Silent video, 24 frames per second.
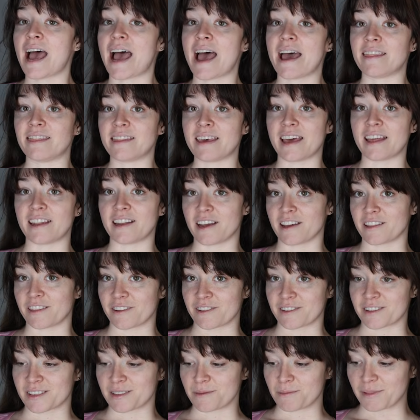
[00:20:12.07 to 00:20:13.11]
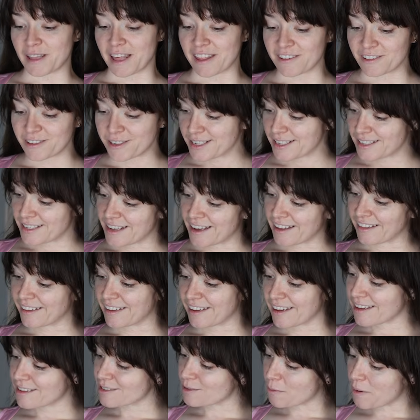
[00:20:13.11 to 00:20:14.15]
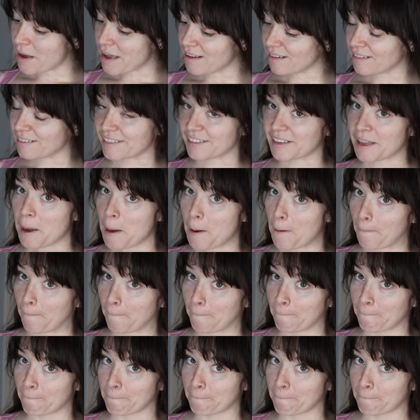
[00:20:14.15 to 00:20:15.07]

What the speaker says: and then there's some leather detailing as well. So